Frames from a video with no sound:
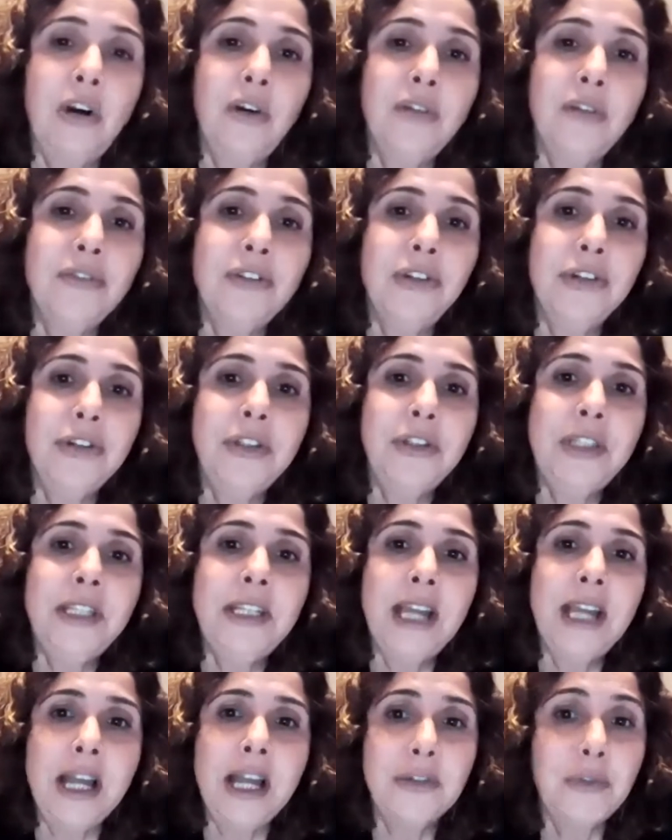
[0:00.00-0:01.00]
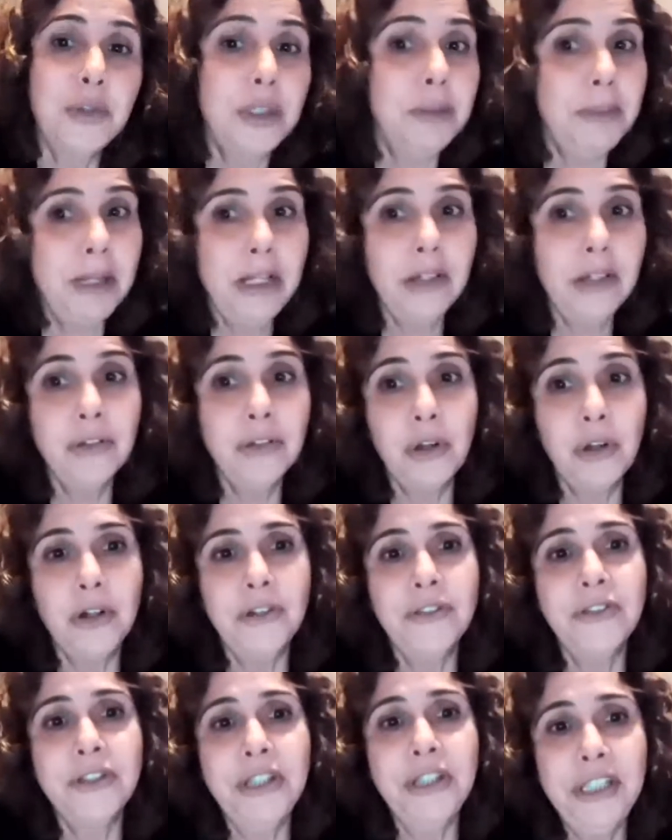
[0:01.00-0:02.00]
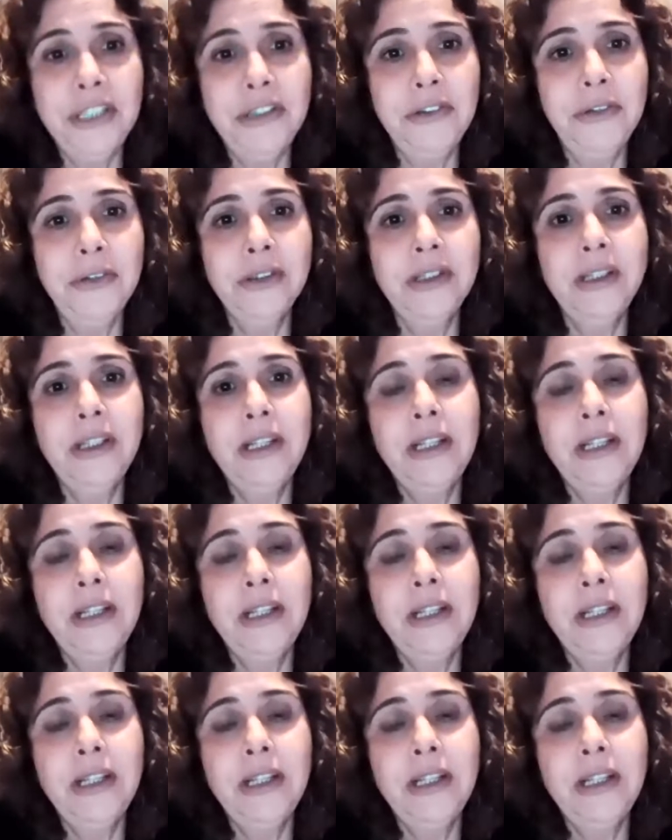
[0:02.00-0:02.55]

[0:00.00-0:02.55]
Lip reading: of $300 million a year.